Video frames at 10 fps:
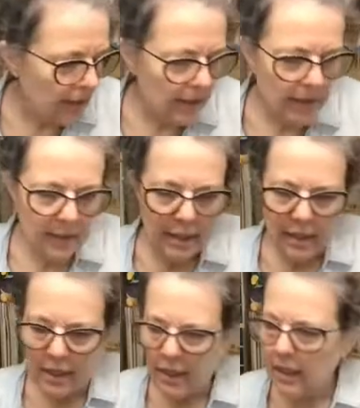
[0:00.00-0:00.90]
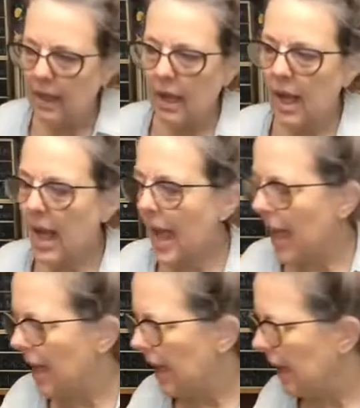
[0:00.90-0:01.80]
it's the size of
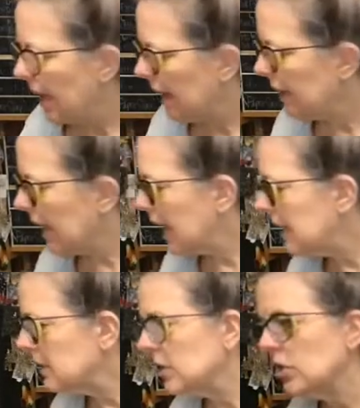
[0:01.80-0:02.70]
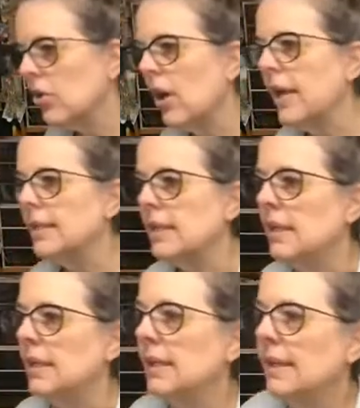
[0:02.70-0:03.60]
that. That is just
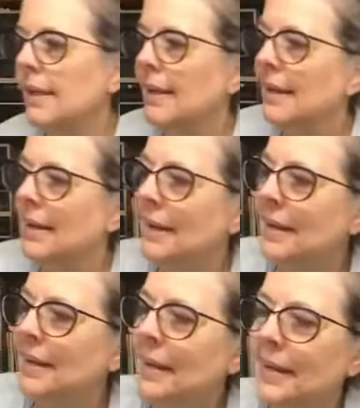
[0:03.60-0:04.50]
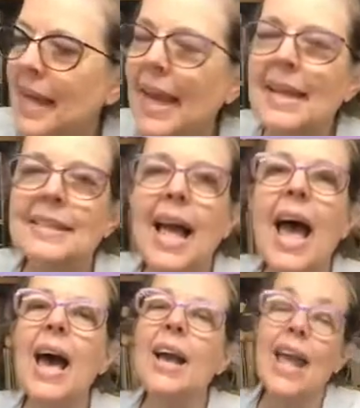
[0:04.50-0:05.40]
crazy. But that is,
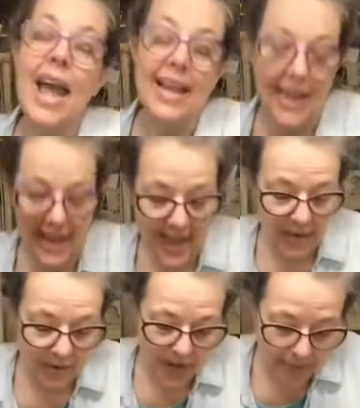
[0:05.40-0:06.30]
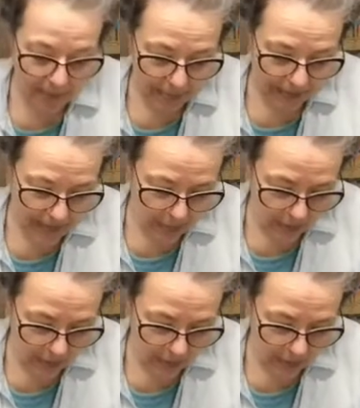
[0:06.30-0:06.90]
I, I, I, don't know how people